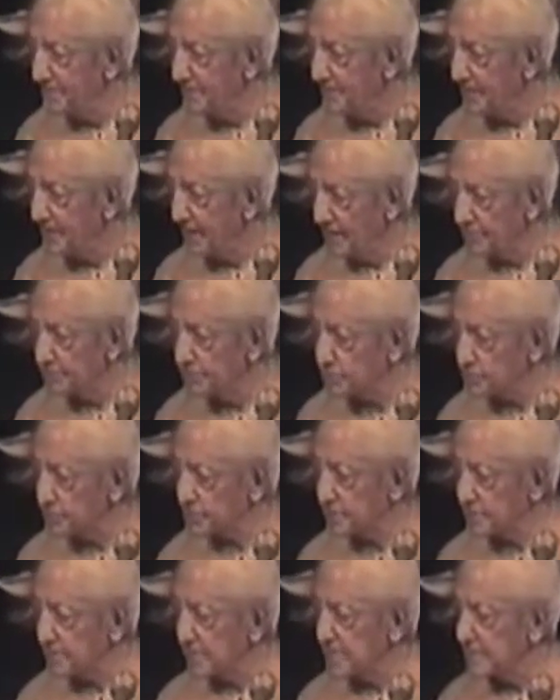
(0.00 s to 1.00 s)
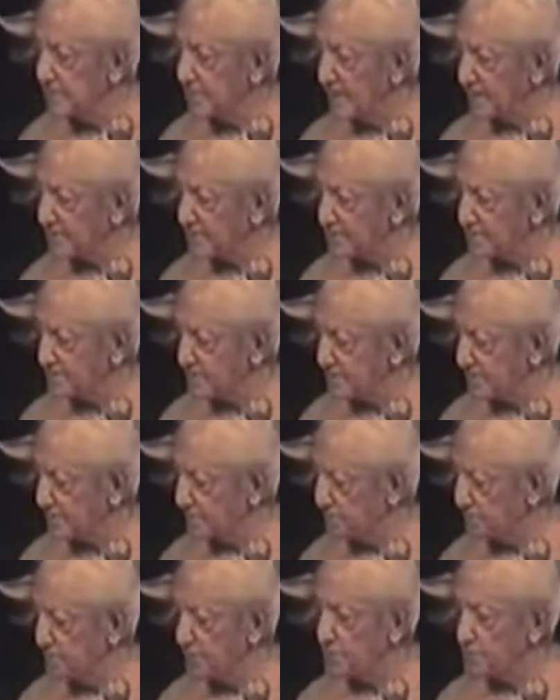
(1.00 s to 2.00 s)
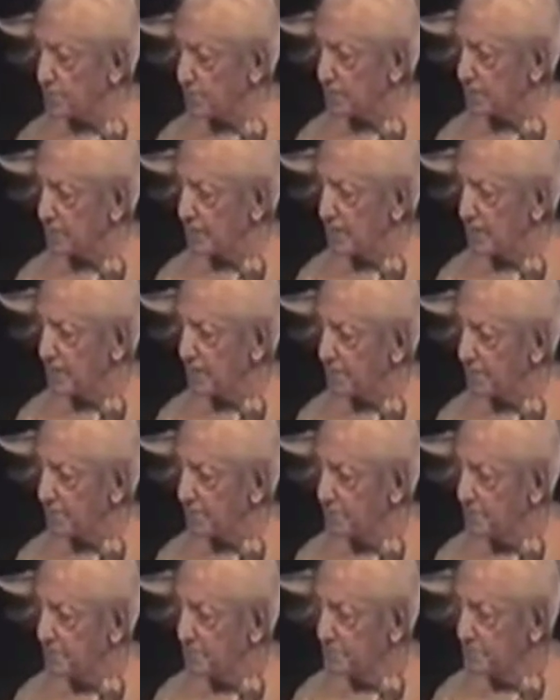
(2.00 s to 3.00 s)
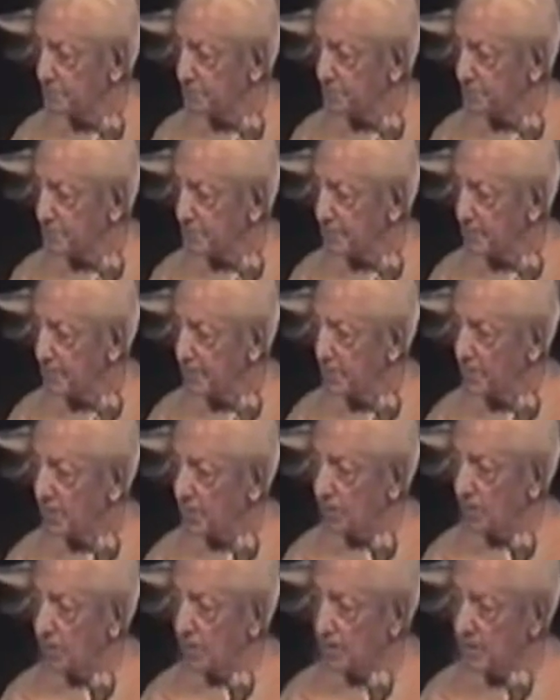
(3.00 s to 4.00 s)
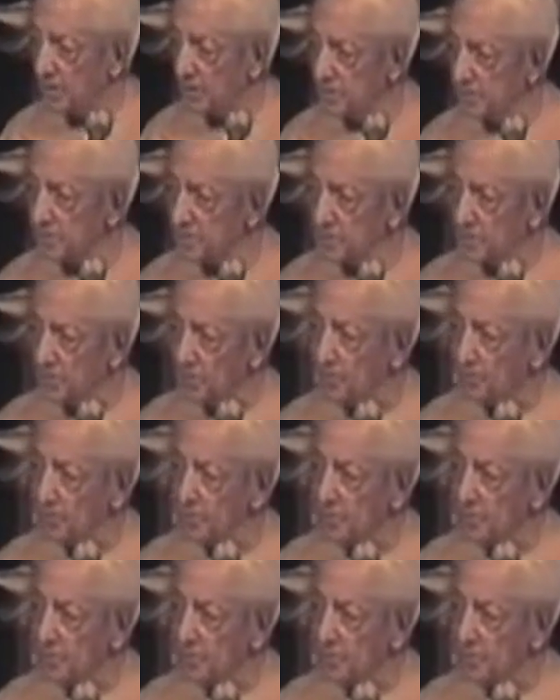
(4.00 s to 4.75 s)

Haven't you seen dozens of people killed or hurt, or